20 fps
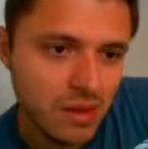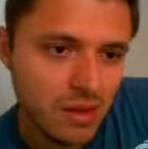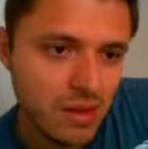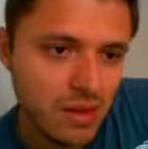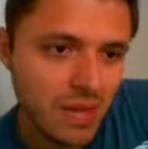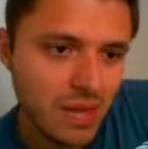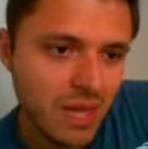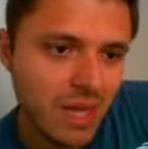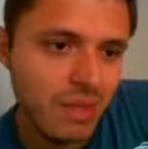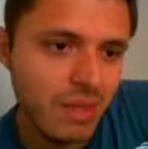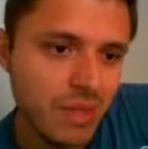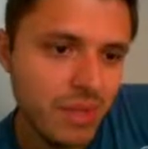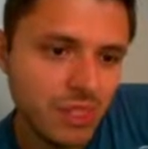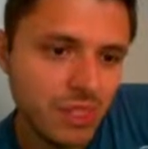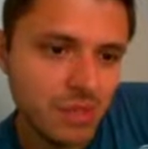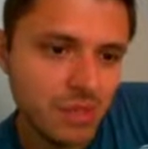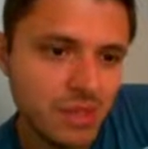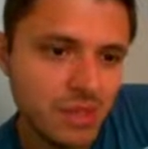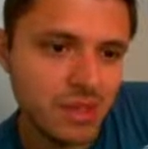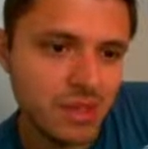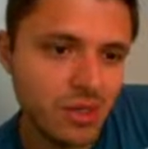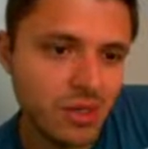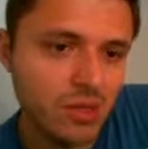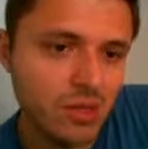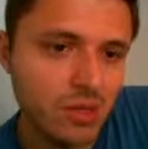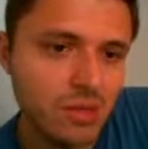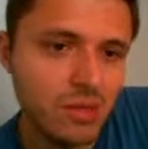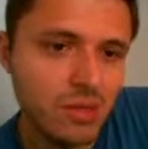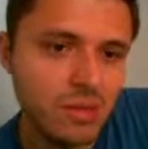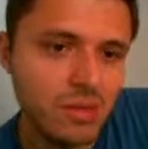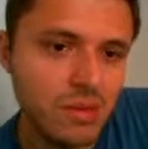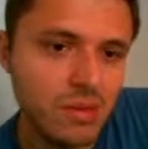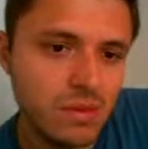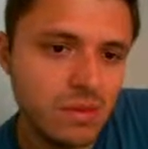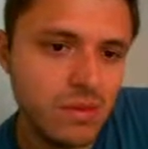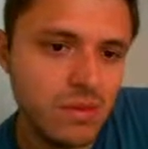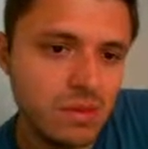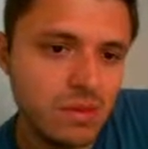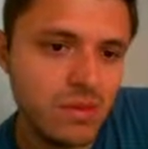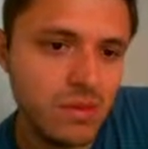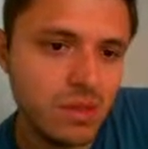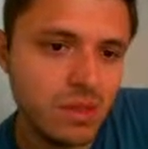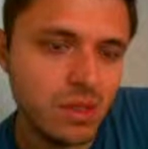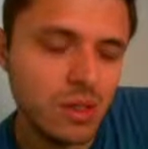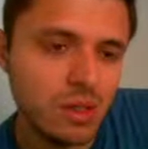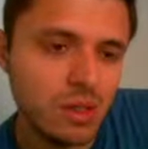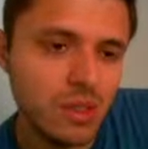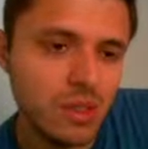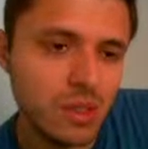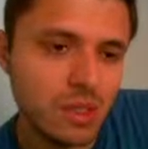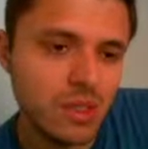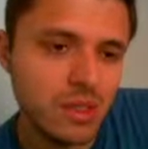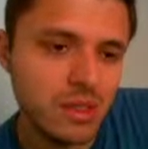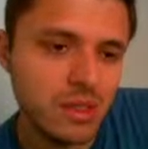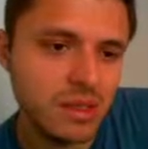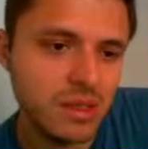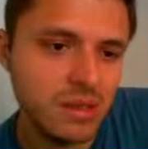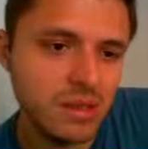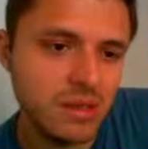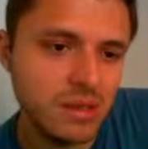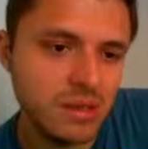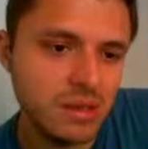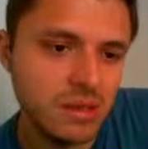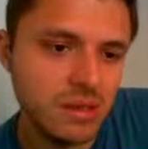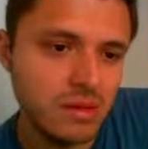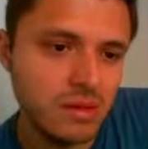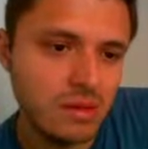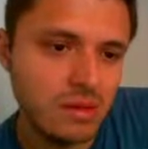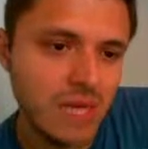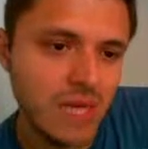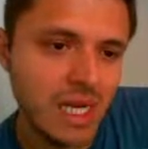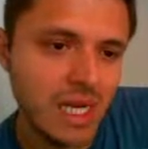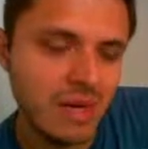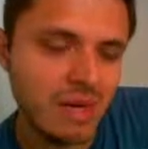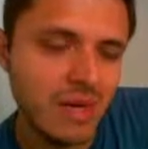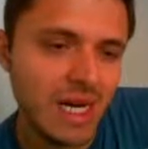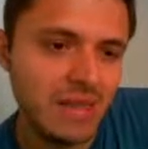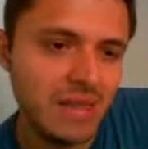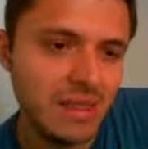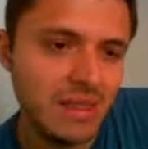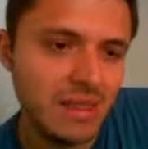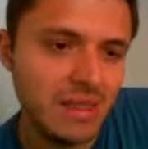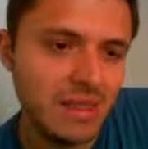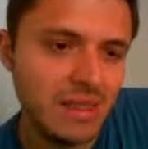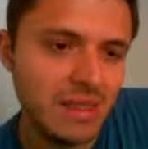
I mean, that bishop's terrible, so maybe I just let him have it.